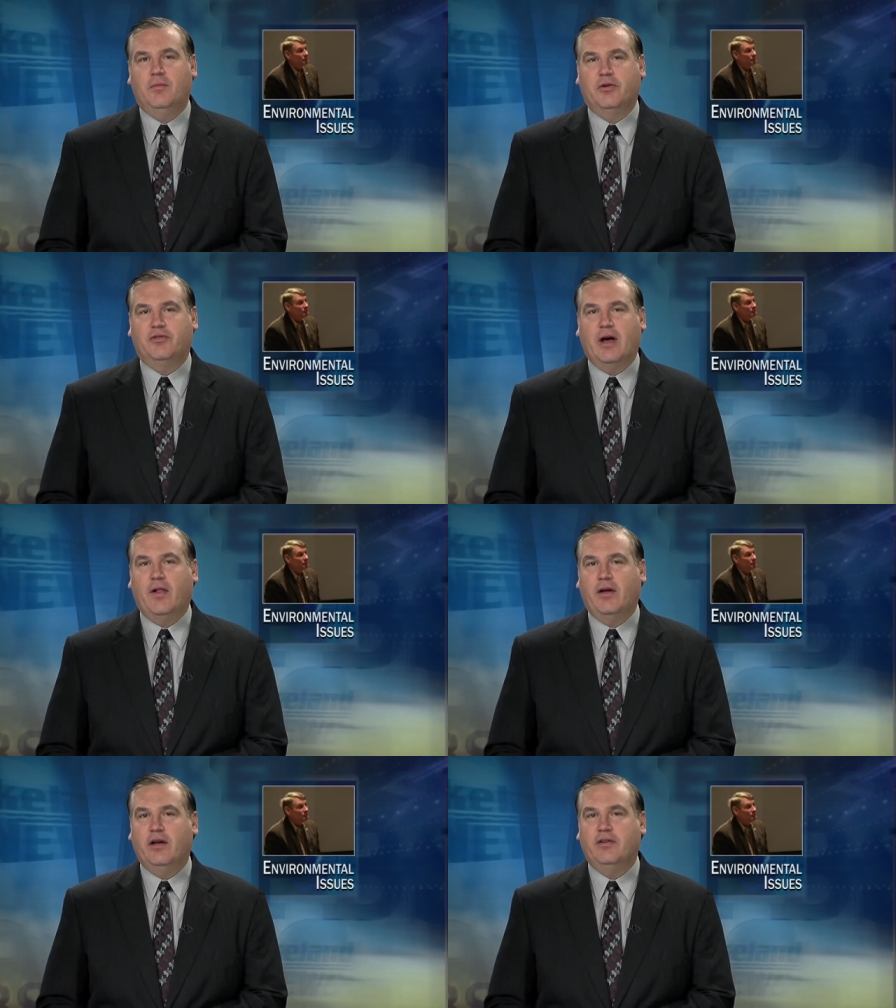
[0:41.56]

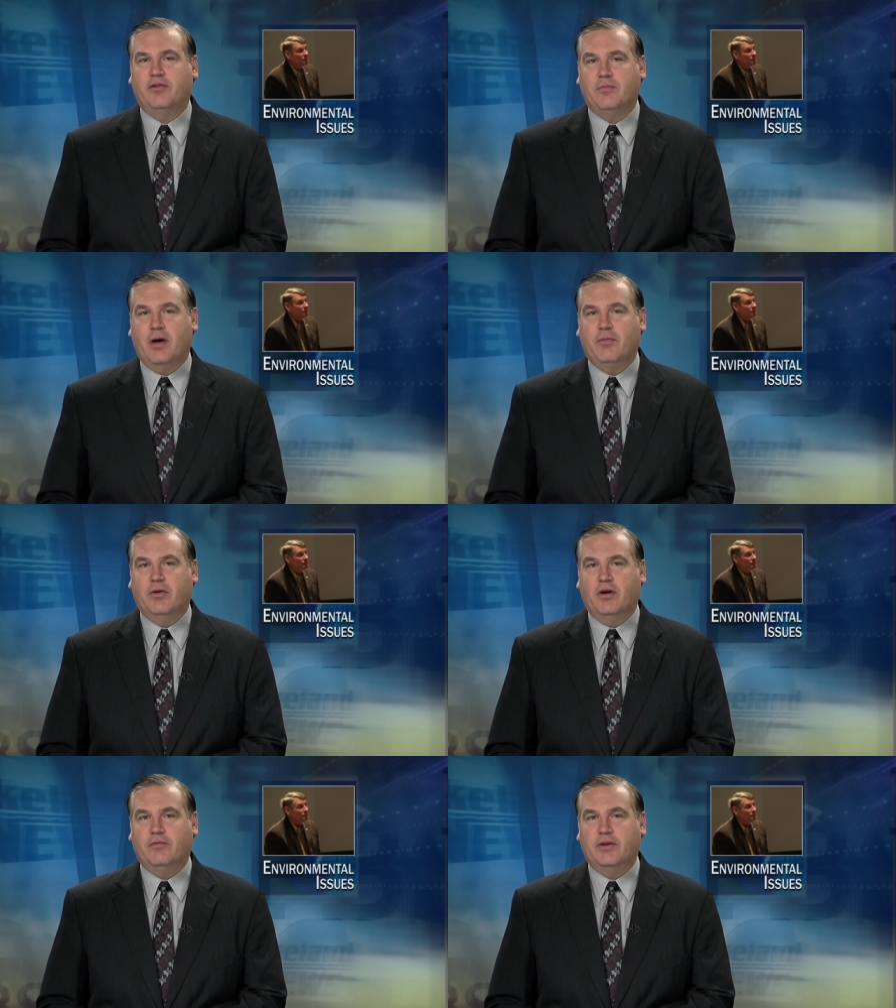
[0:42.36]
Persell is a
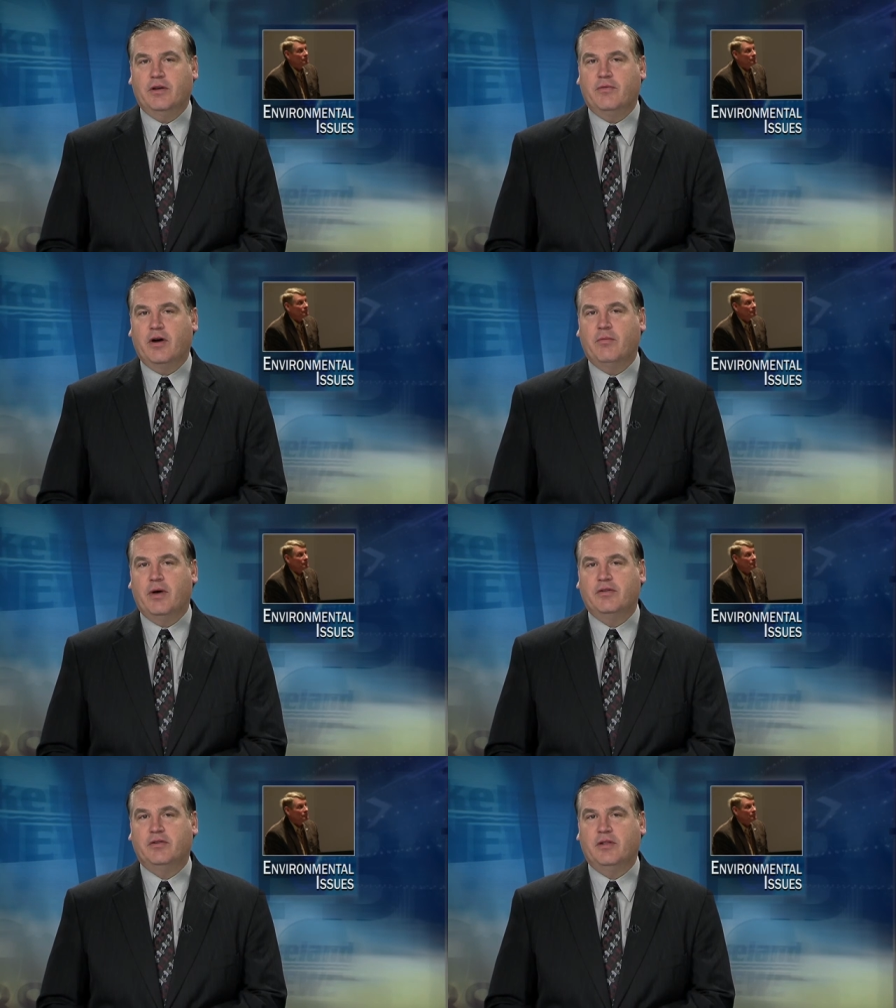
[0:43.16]
member of the
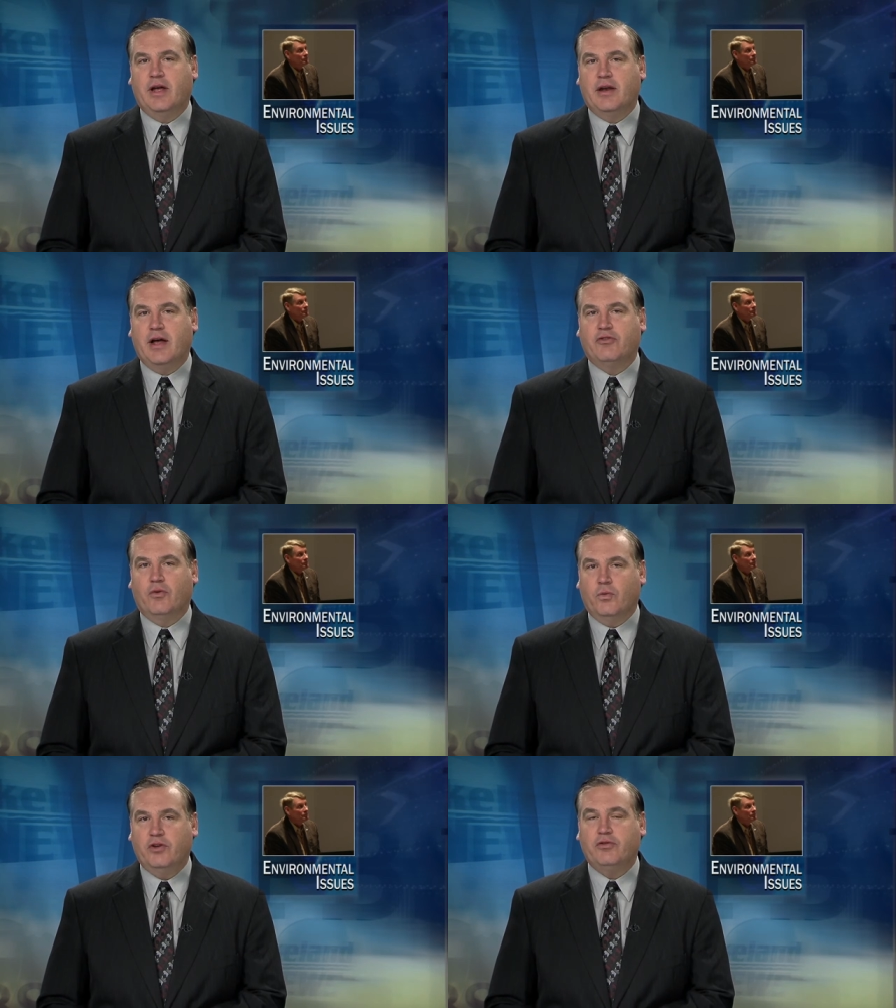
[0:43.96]
Environmental and
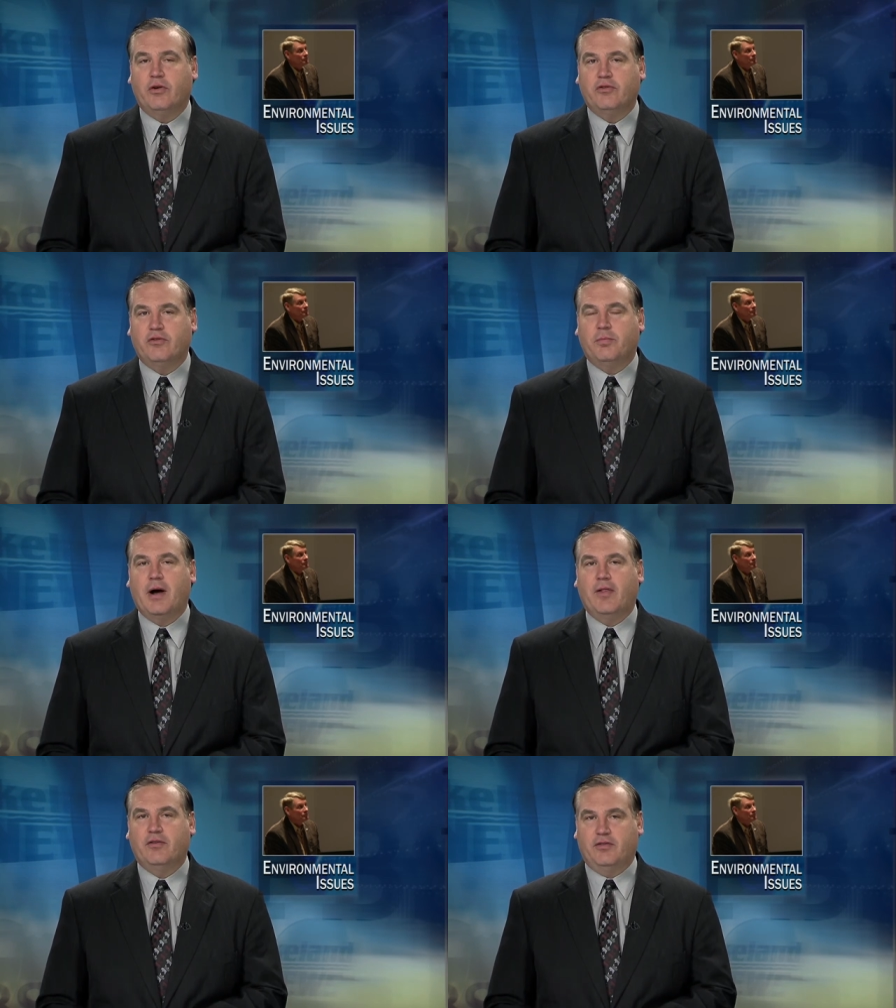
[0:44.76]
Natural Resources
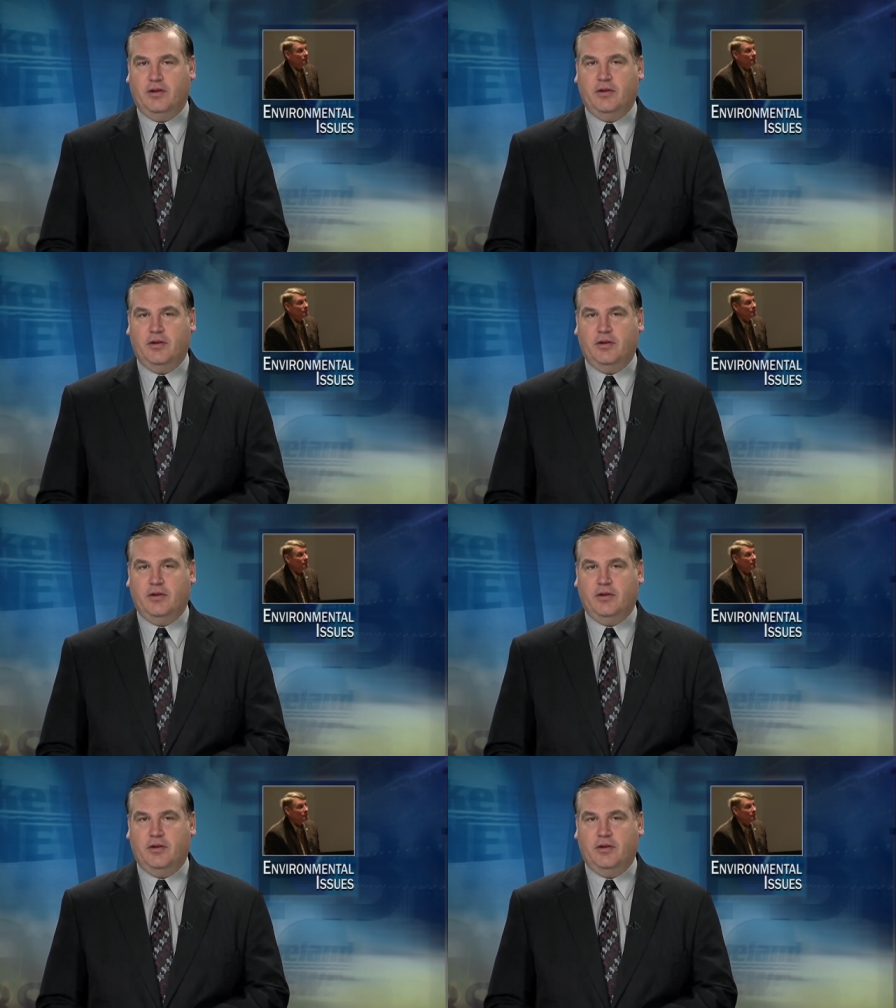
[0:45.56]
Policy